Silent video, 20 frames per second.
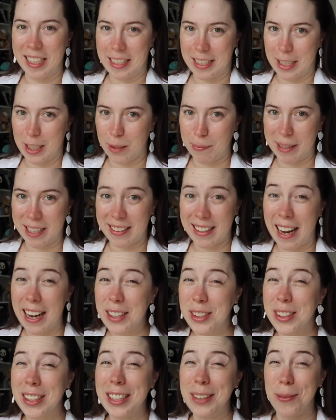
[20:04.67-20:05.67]
ideas, because I
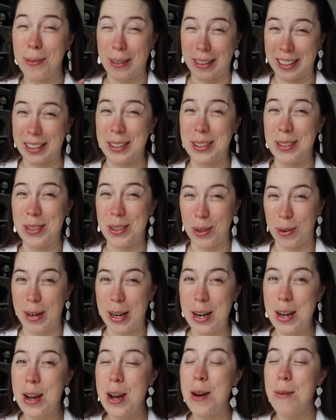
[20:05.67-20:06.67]
actually really
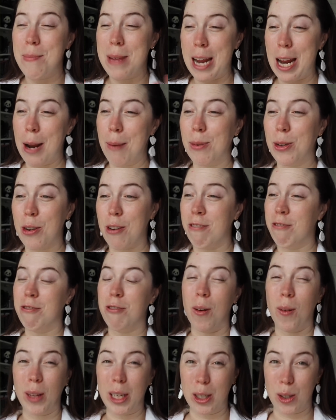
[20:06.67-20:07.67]
enjoyed being able to
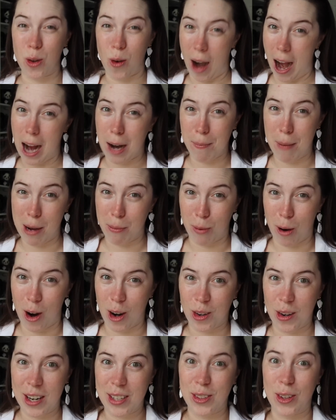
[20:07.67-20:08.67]
fully track my
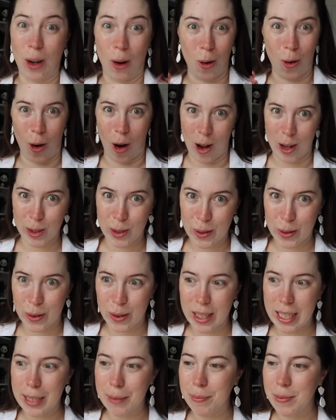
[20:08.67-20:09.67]
progress across
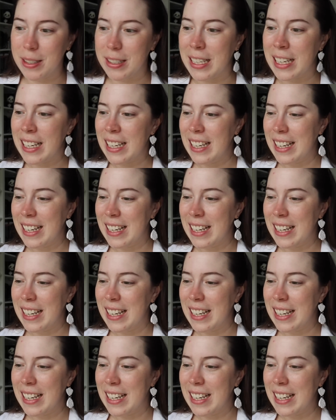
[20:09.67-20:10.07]
streams.